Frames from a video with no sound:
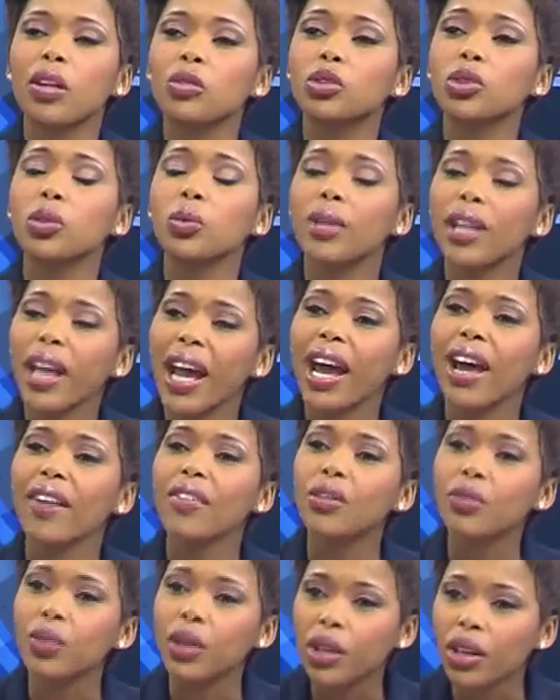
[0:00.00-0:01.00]
Do we
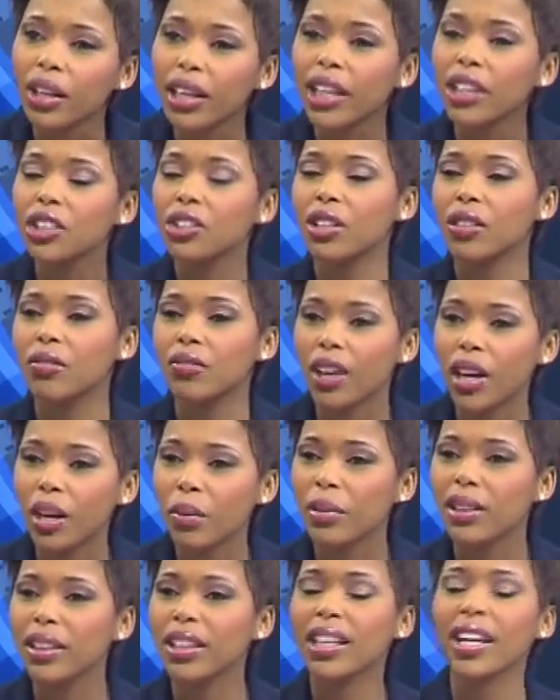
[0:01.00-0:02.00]
have a regulatory
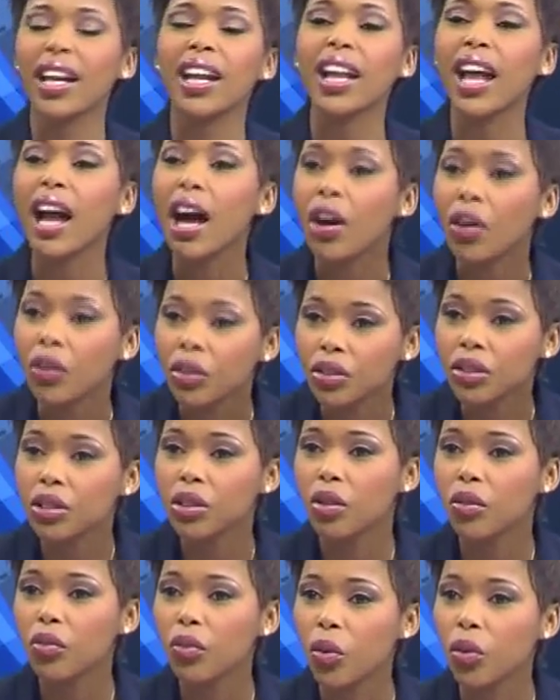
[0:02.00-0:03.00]
environment that allows
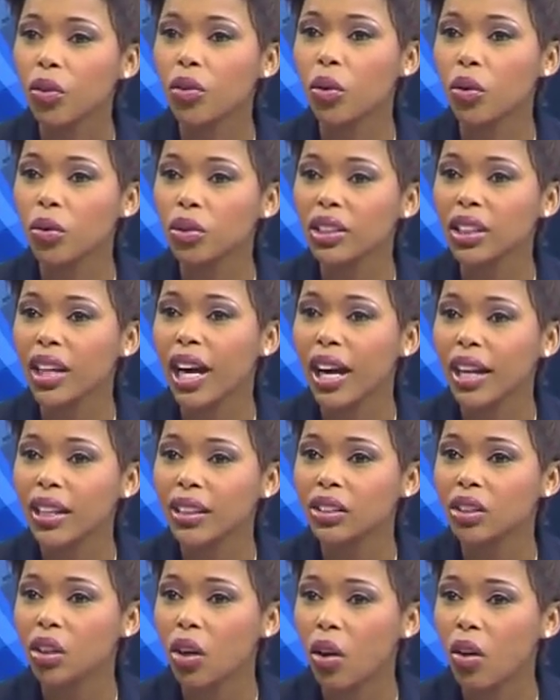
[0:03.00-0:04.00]
for those
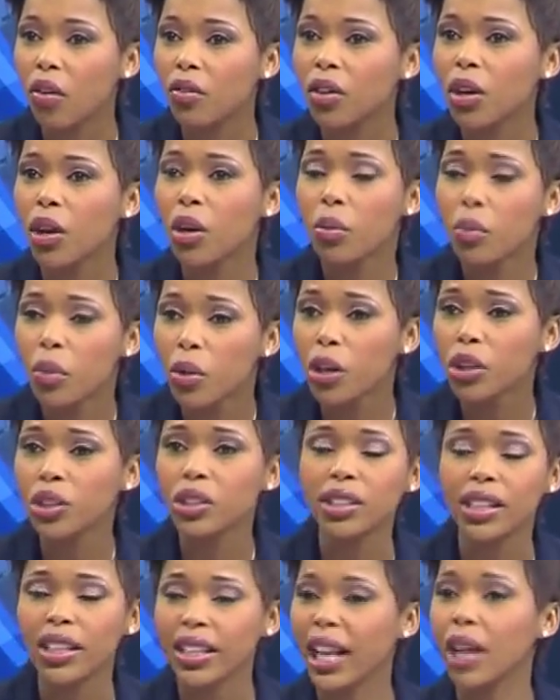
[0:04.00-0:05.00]
kinds of
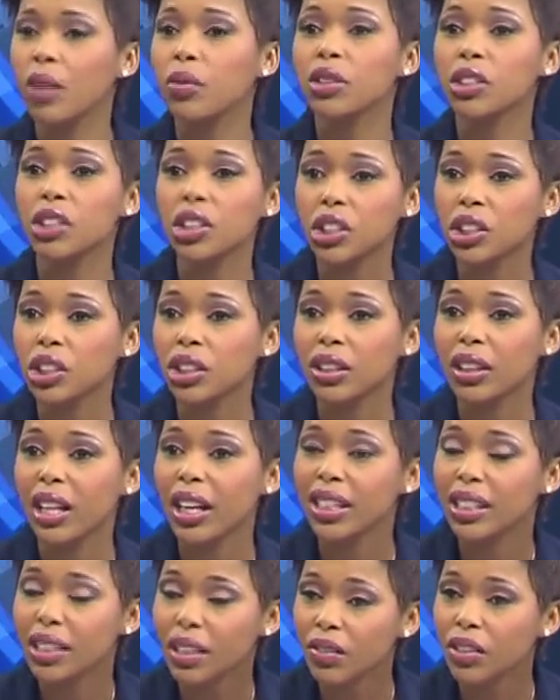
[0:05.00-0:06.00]
mergers and acquisition
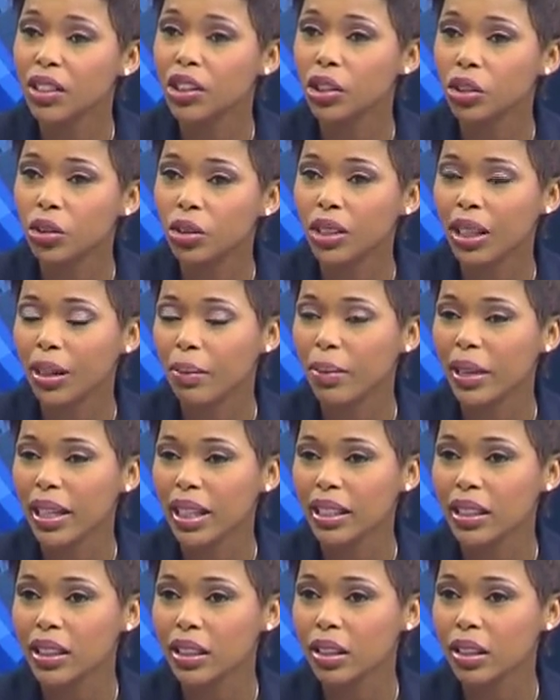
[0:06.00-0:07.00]
activity to take place?